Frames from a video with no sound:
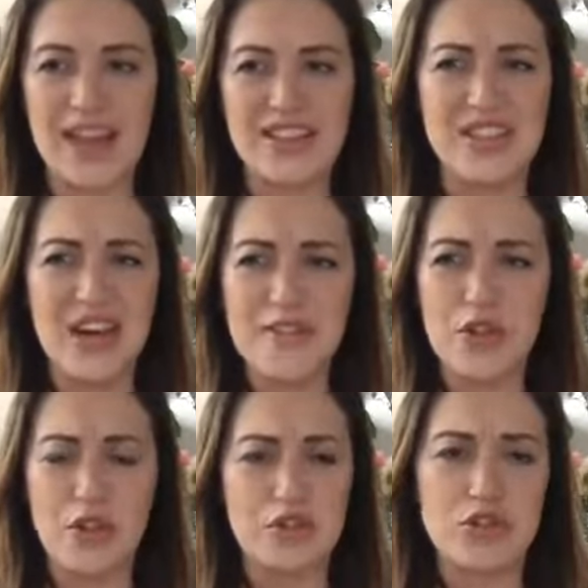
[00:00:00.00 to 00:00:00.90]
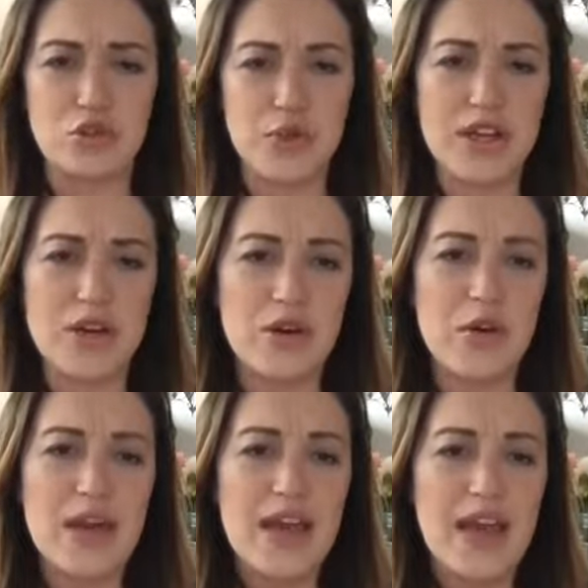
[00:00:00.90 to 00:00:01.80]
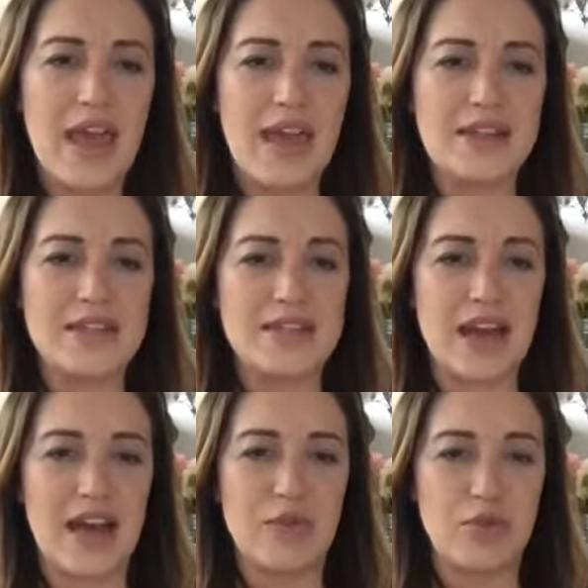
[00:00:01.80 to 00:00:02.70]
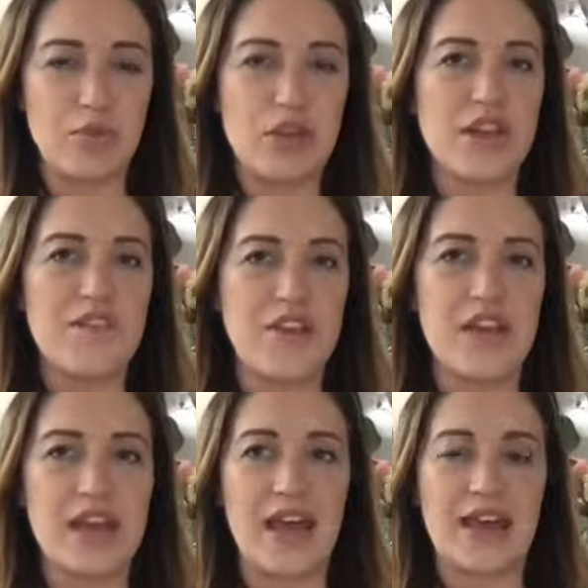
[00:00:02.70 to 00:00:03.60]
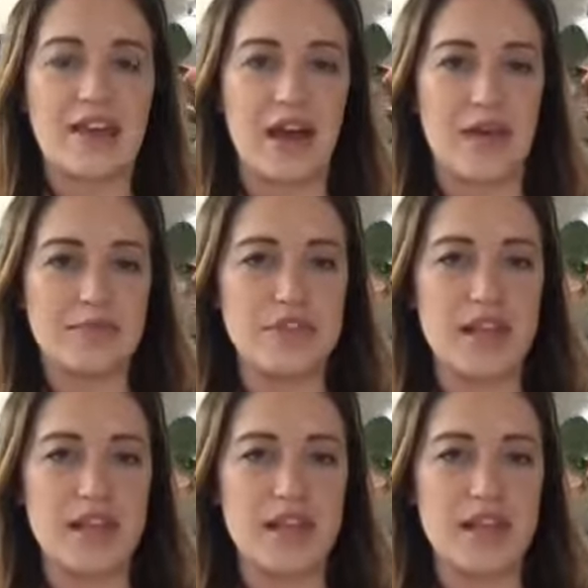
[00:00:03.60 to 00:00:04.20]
I love our little trio, and I really felt like I had come,